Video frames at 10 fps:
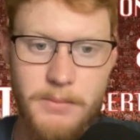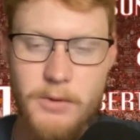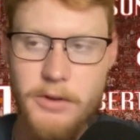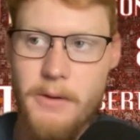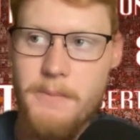
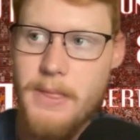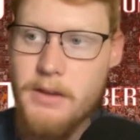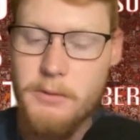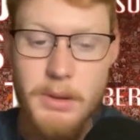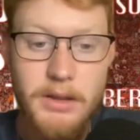So,
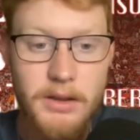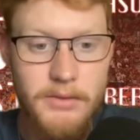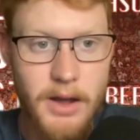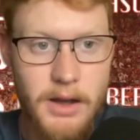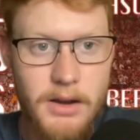speaking of
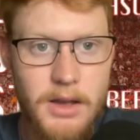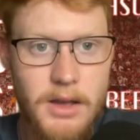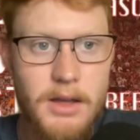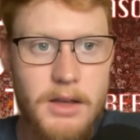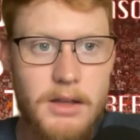that,
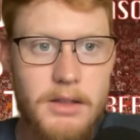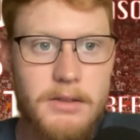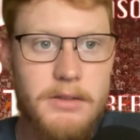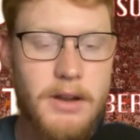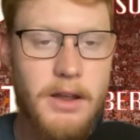
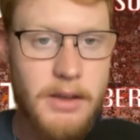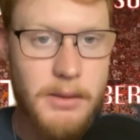today's